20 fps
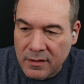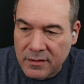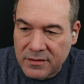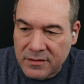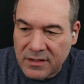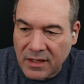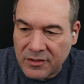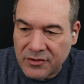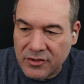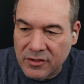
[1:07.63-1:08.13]

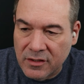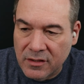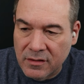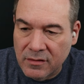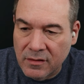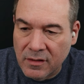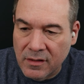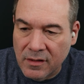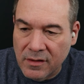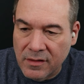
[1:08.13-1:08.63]

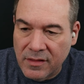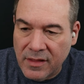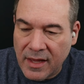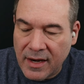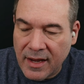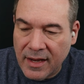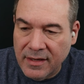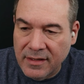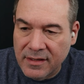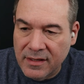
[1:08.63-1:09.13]
section
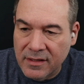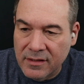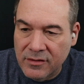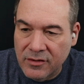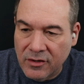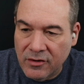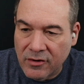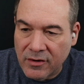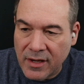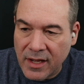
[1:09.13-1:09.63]
that I
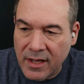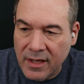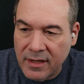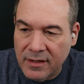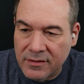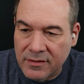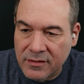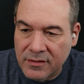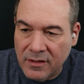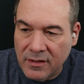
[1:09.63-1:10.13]
did to
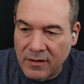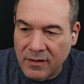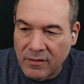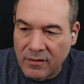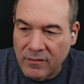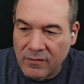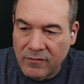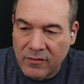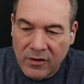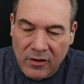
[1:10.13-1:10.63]
create,
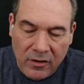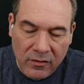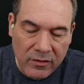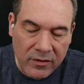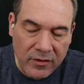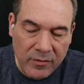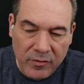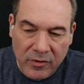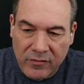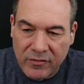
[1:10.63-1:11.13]

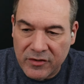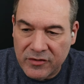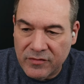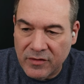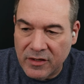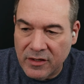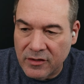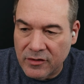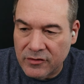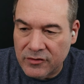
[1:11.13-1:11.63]
in the previous
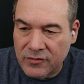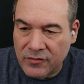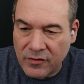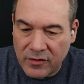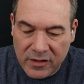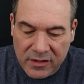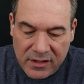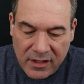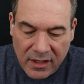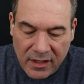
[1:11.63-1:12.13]
videos
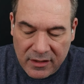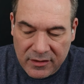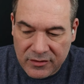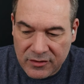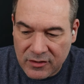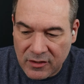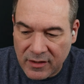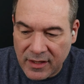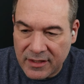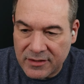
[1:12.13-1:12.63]
for the
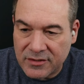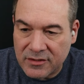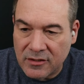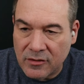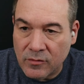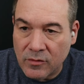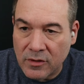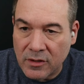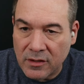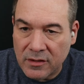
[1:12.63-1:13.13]
test. So that
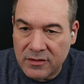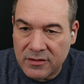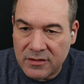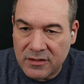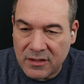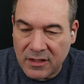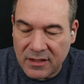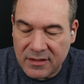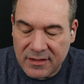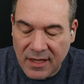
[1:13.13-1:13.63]
still
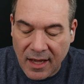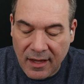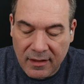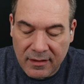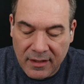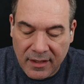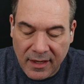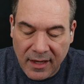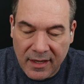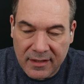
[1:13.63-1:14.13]
works
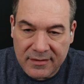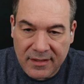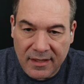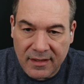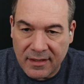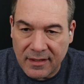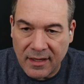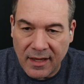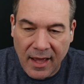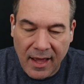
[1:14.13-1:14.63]
exactly as
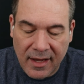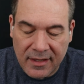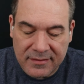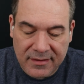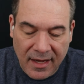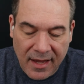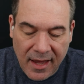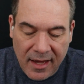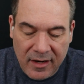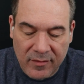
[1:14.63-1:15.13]

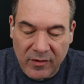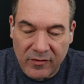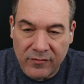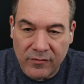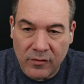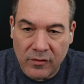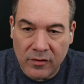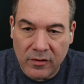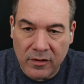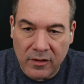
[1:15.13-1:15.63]
I had it
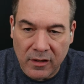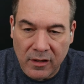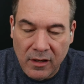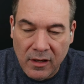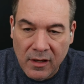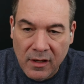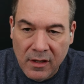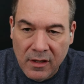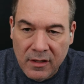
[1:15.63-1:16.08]
before.